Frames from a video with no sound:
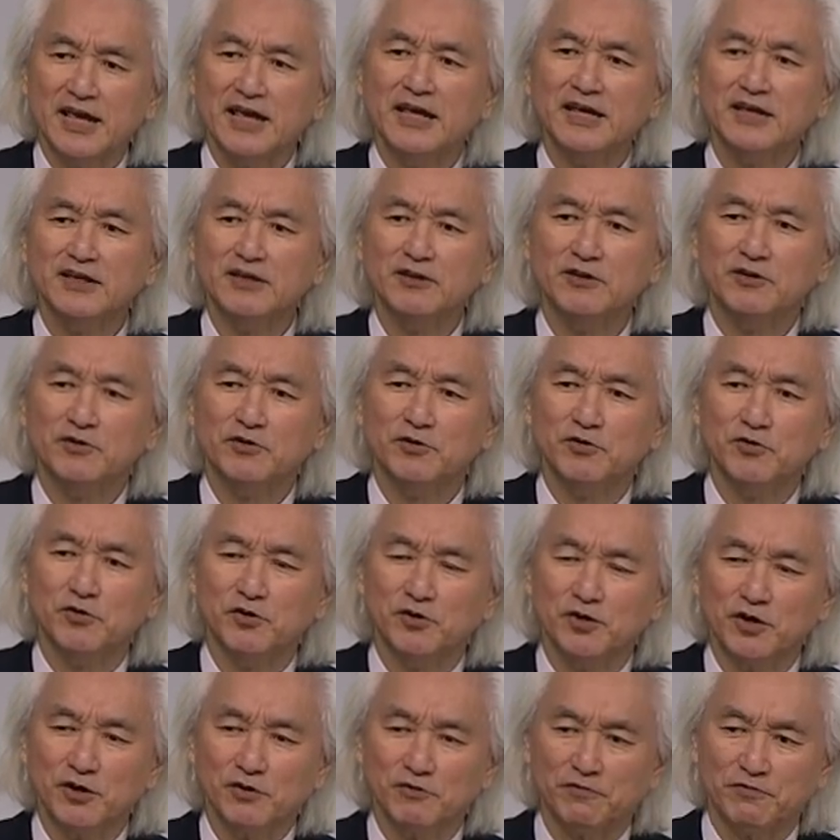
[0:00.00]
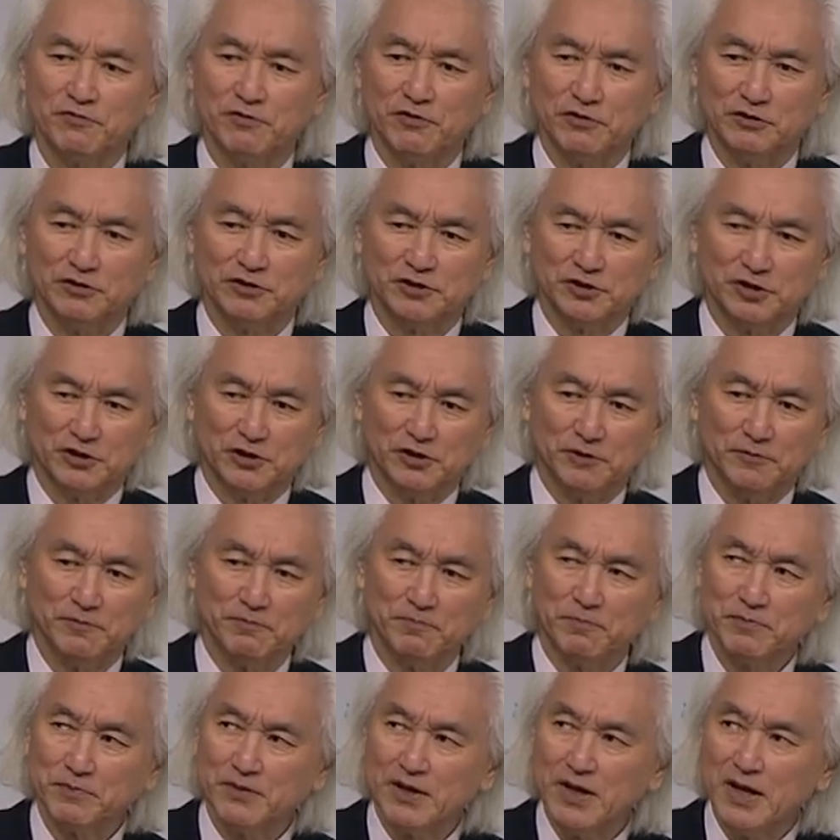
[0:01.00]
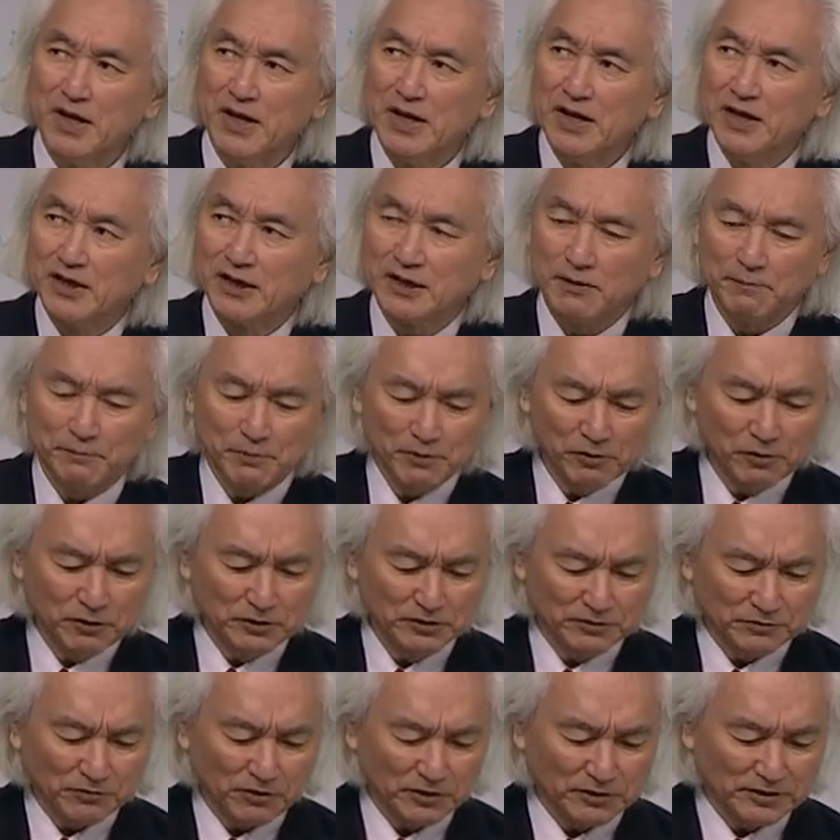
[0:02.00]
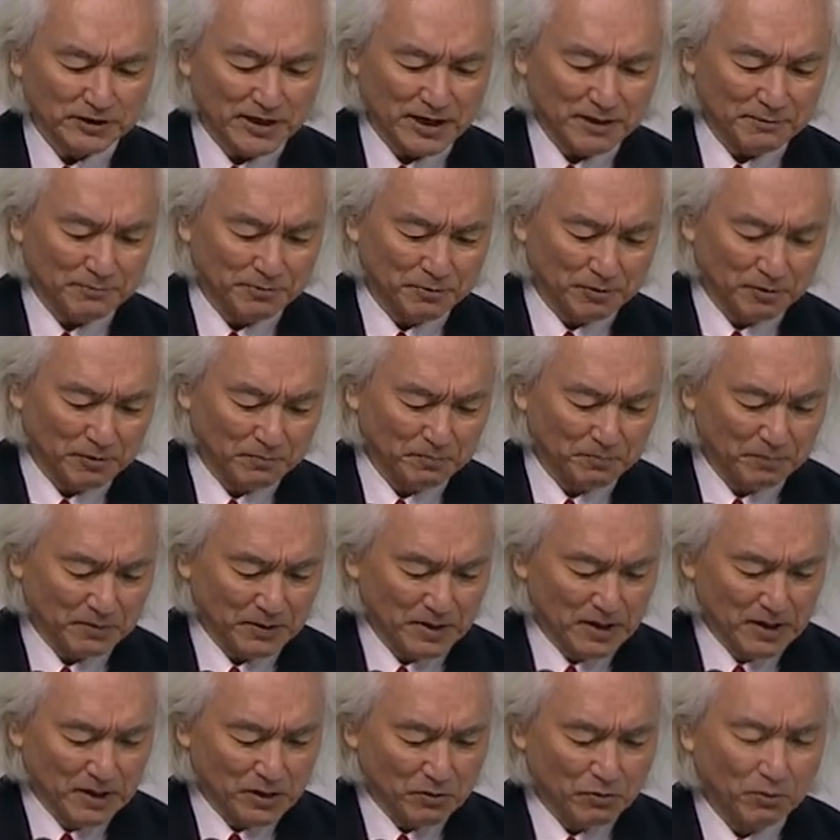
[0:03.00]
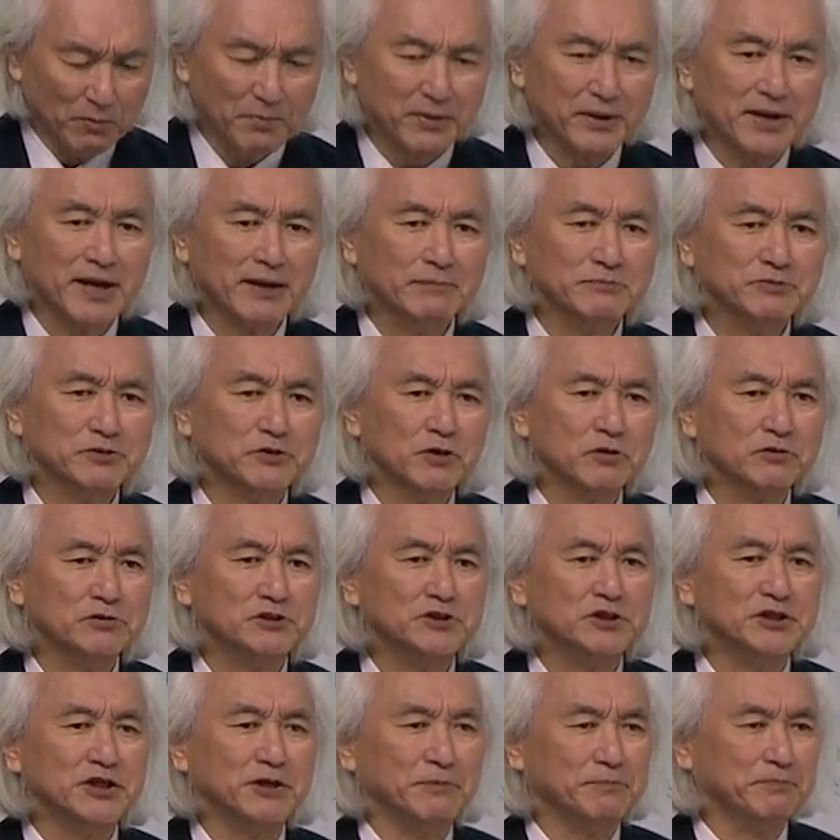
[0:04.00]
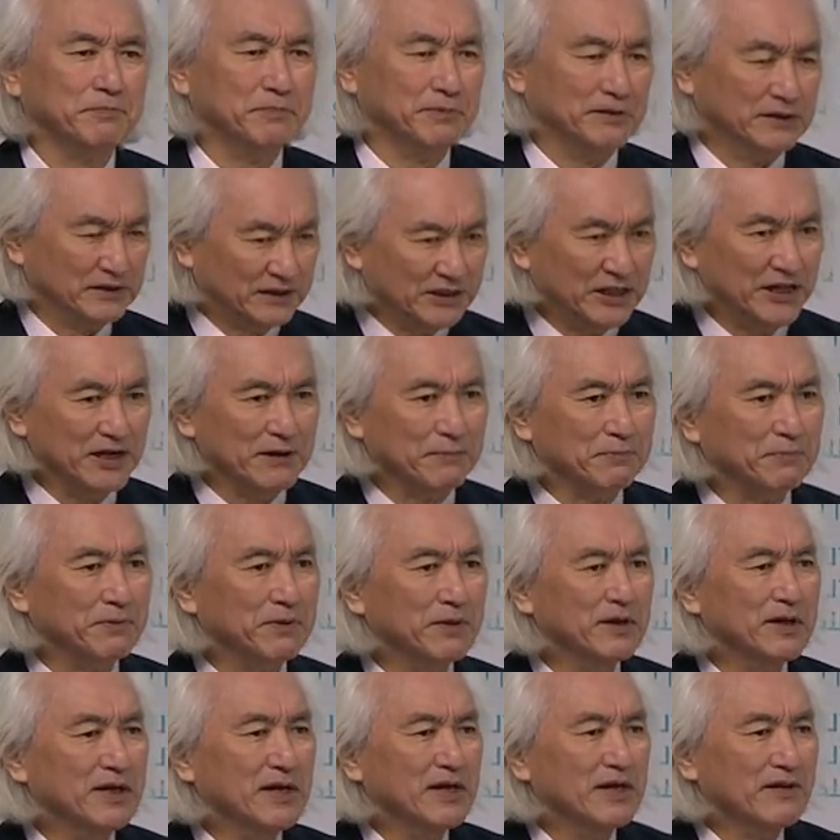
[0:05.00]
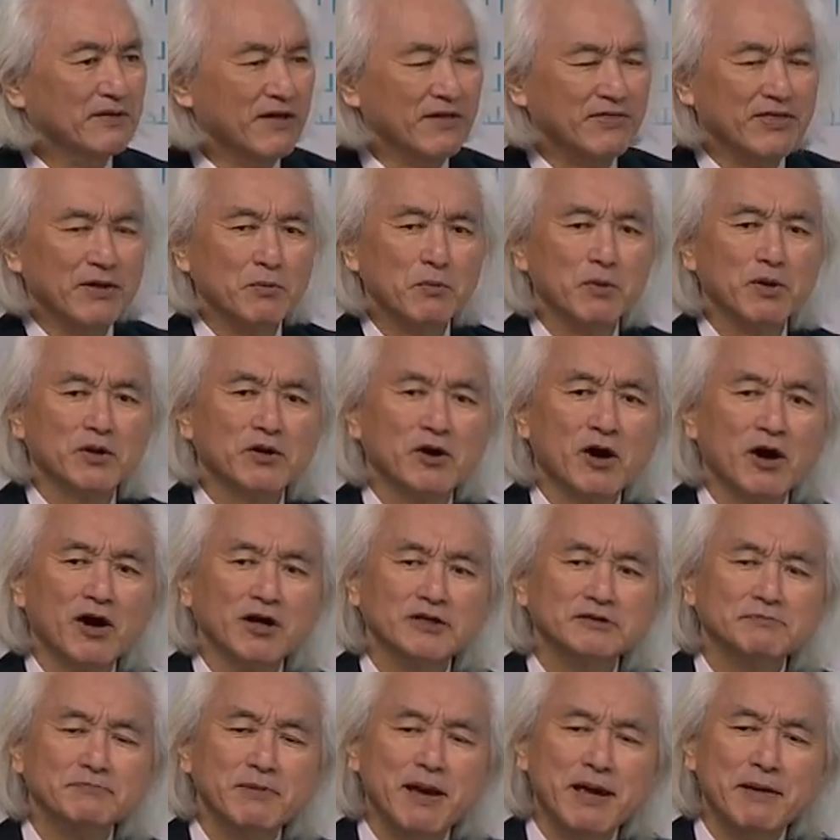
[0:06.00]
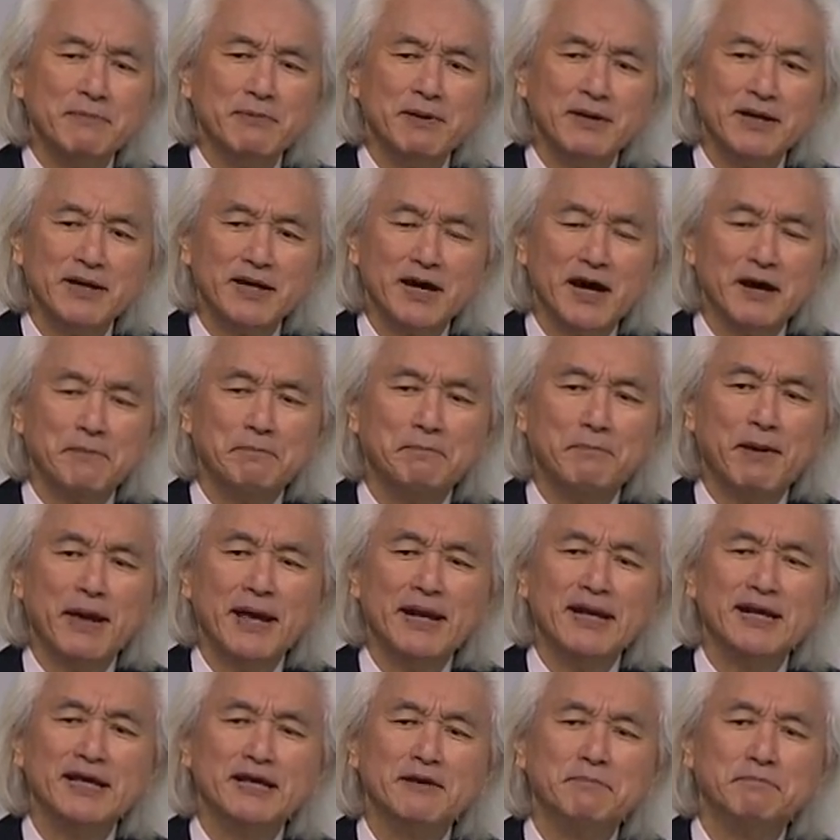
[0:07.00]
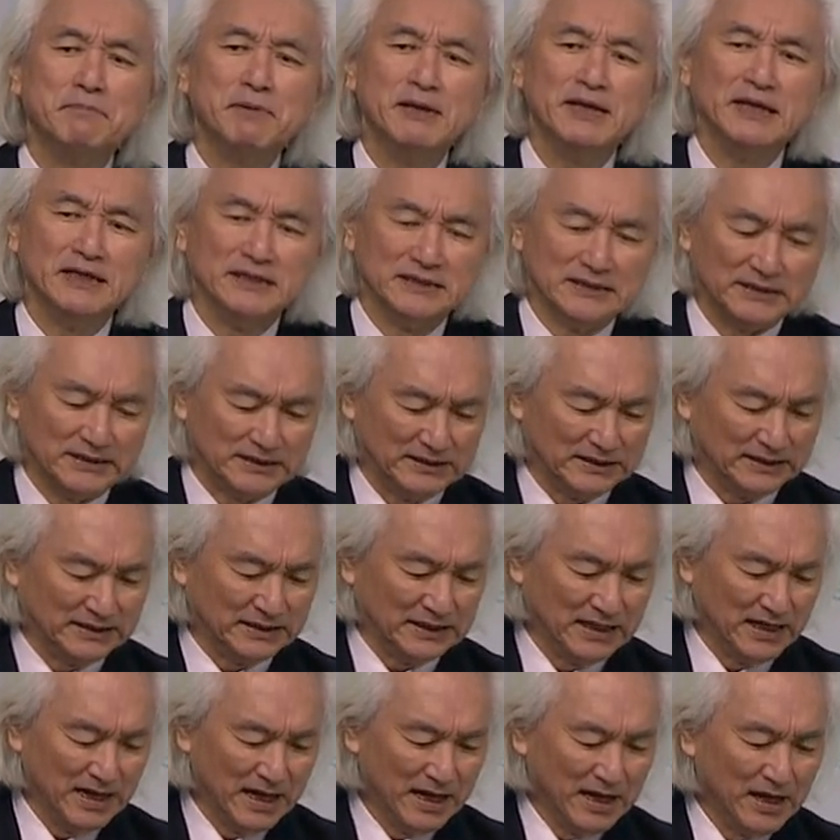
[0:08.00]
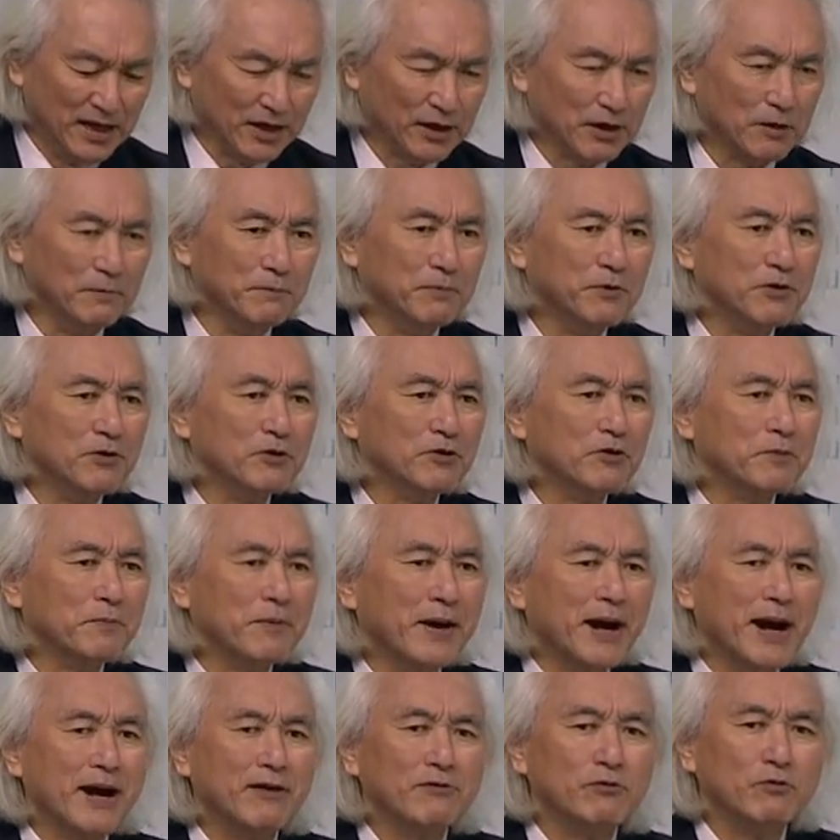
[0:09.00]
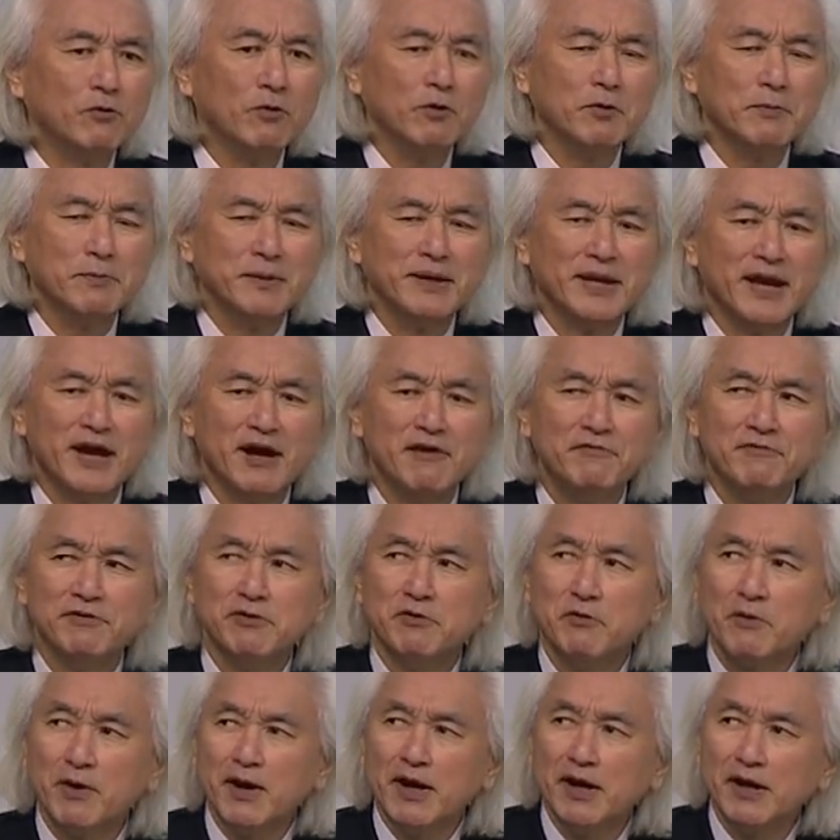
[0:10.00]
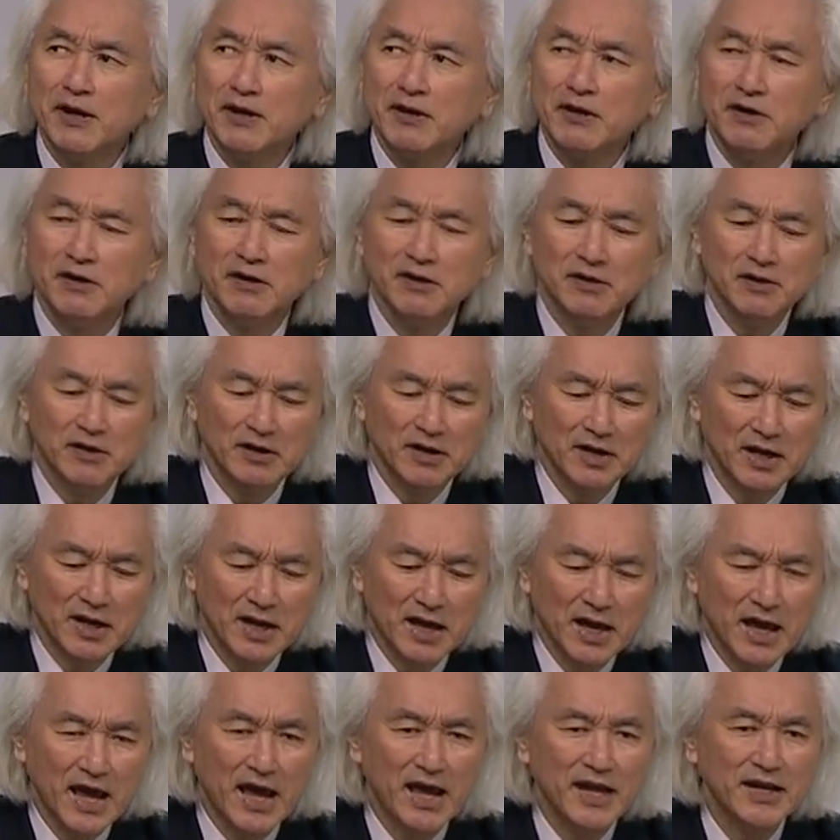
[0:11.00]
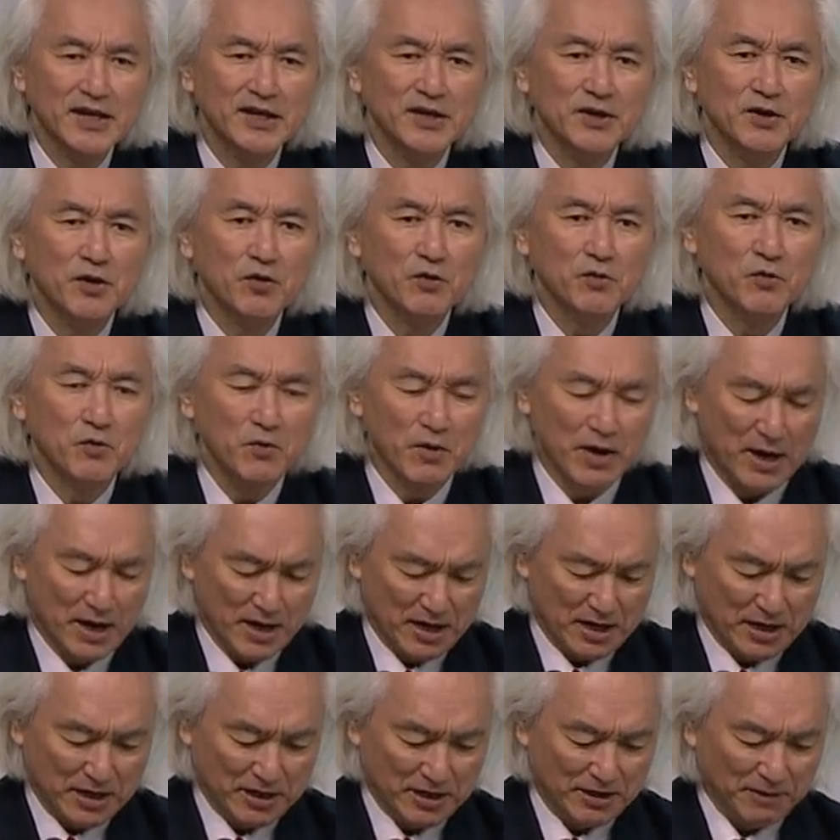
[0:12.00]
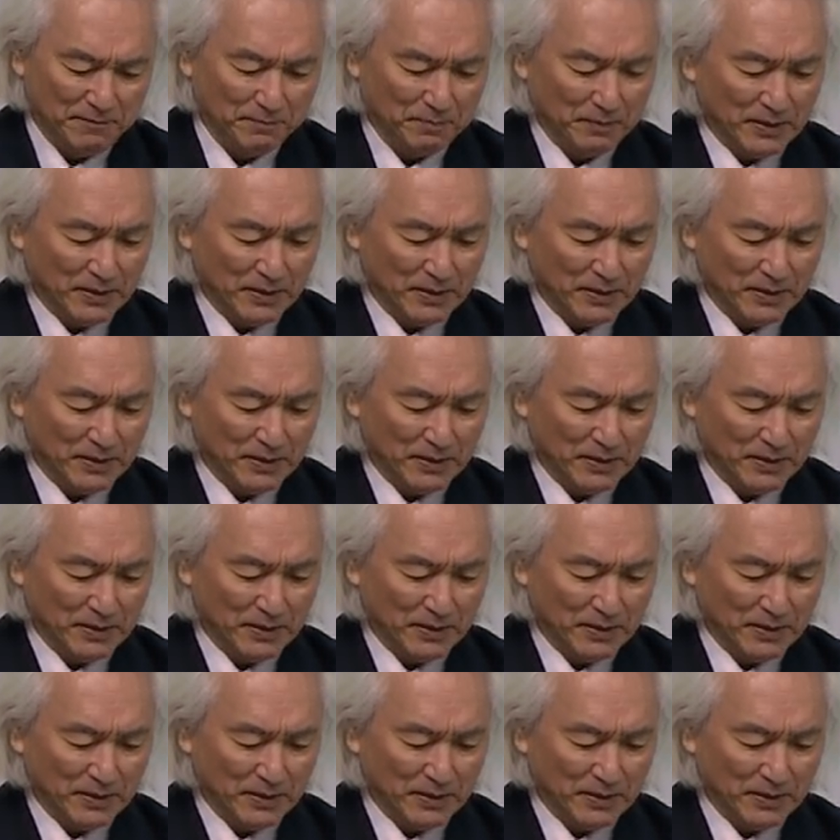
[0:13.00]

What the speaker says: into the future. Computers, for example, will become so cheap that they will cost maybe a penny a piece. Computer power will be everywhere and nowhere.